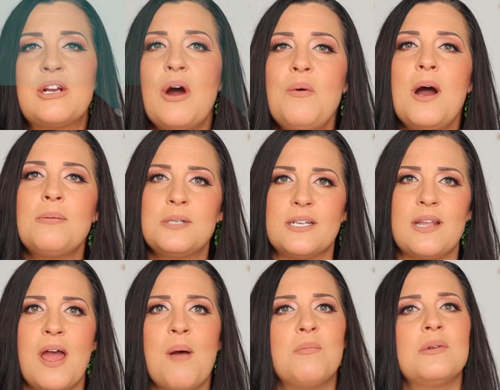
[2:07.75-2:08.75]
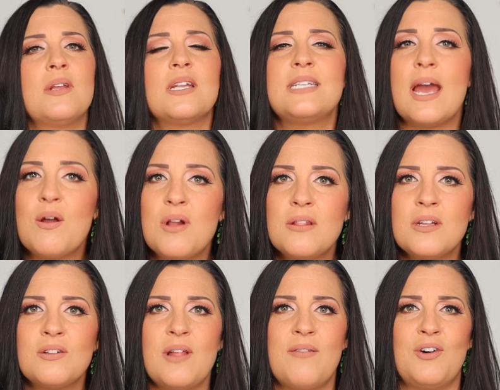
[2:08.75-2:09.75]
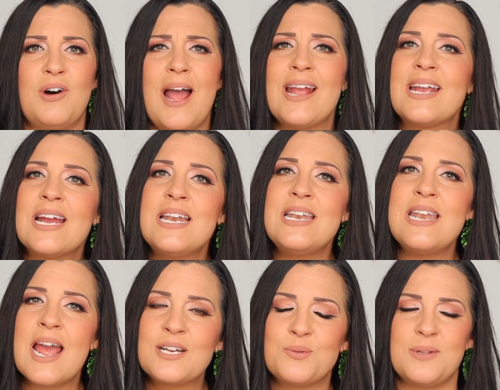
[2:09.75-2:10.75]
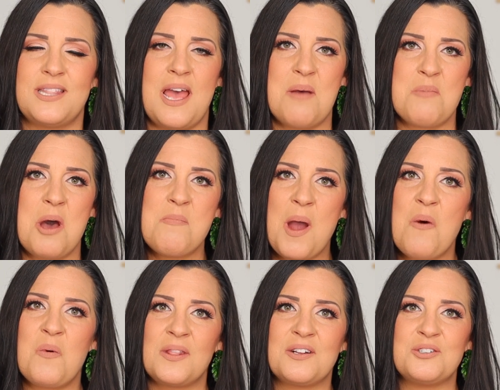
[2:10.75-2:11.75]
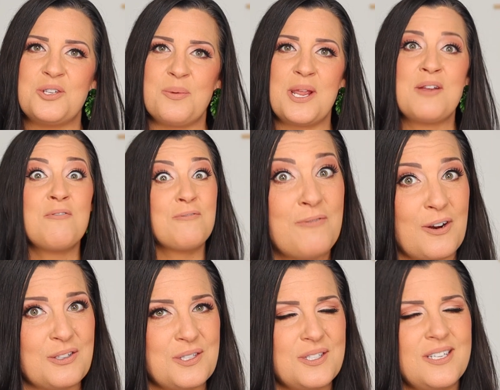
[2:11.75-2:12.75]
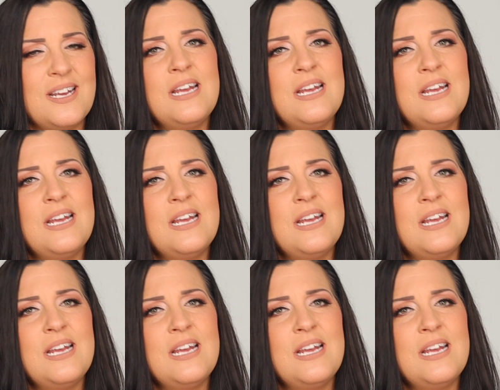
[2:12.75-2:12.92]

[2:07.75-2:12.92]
go up to them, get down on their level, and connect with them about what they're doing first.